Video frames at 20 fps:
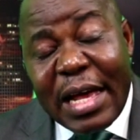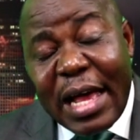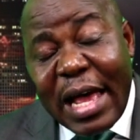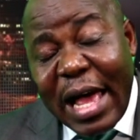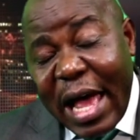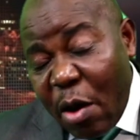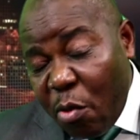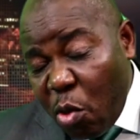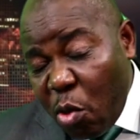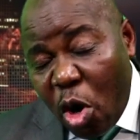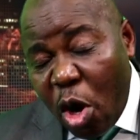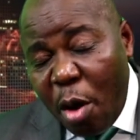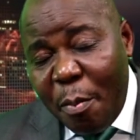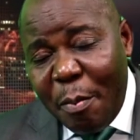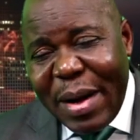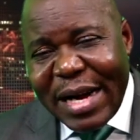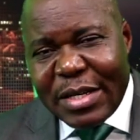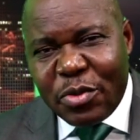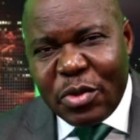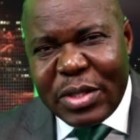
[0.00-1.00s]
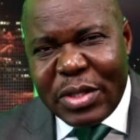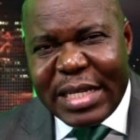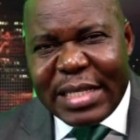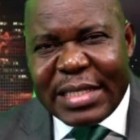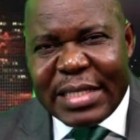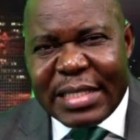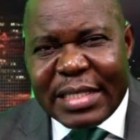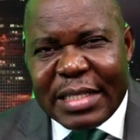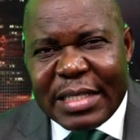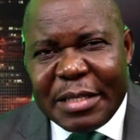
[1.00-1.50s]
I will come back to
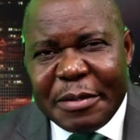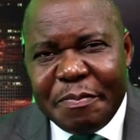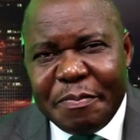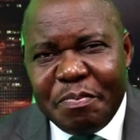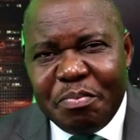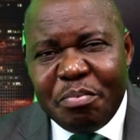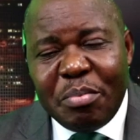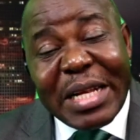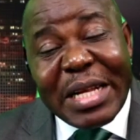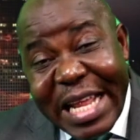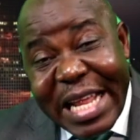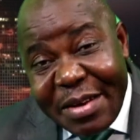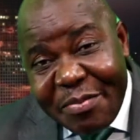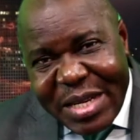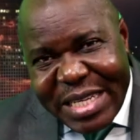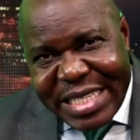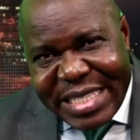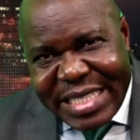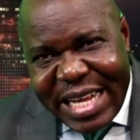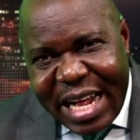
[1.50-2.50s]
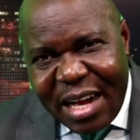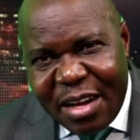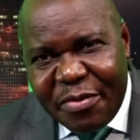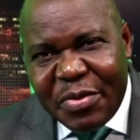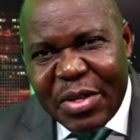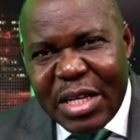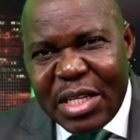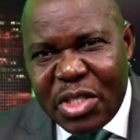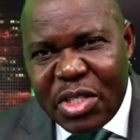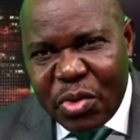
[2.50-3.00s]
this, but let me delve
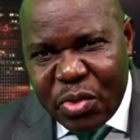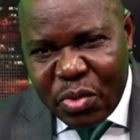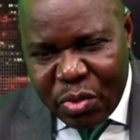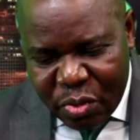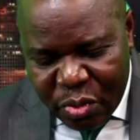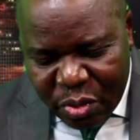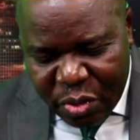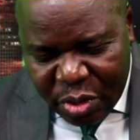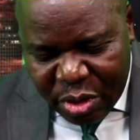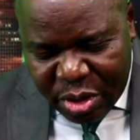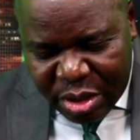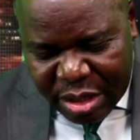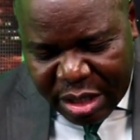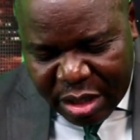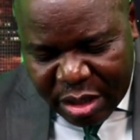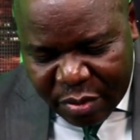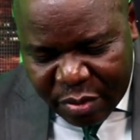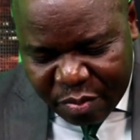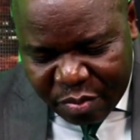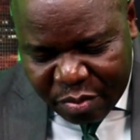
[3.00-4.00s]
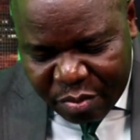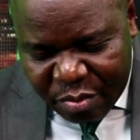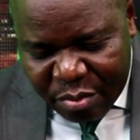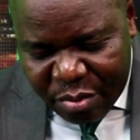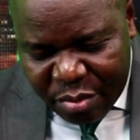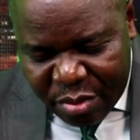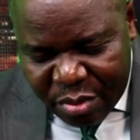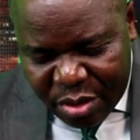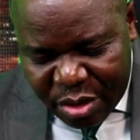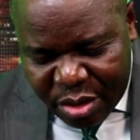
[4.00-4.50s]
into the
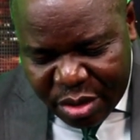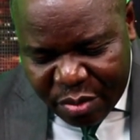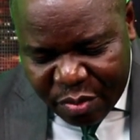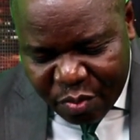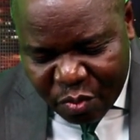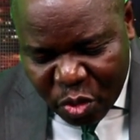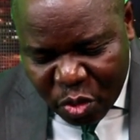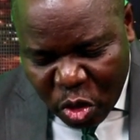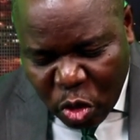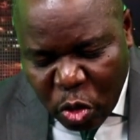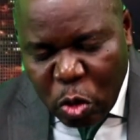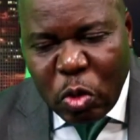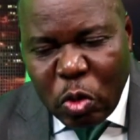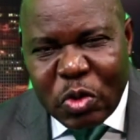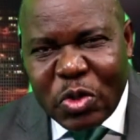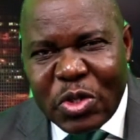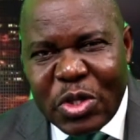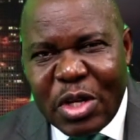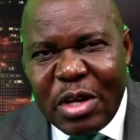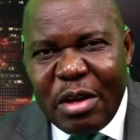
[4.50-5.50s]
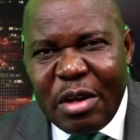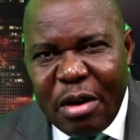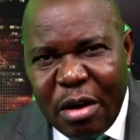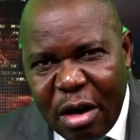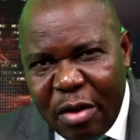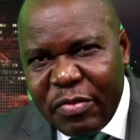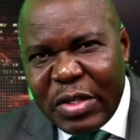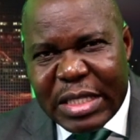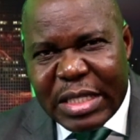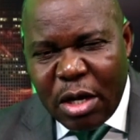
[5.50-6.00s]
crux
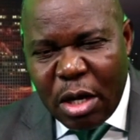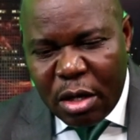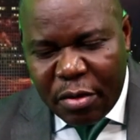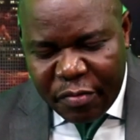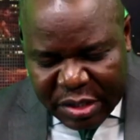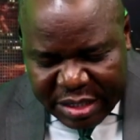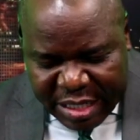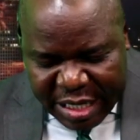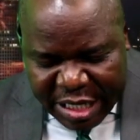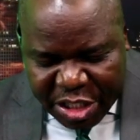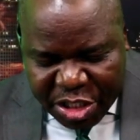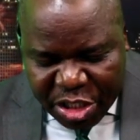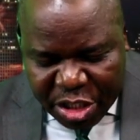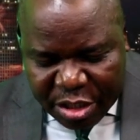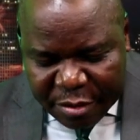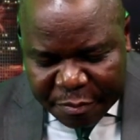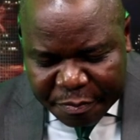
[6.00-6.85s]
of this conversation.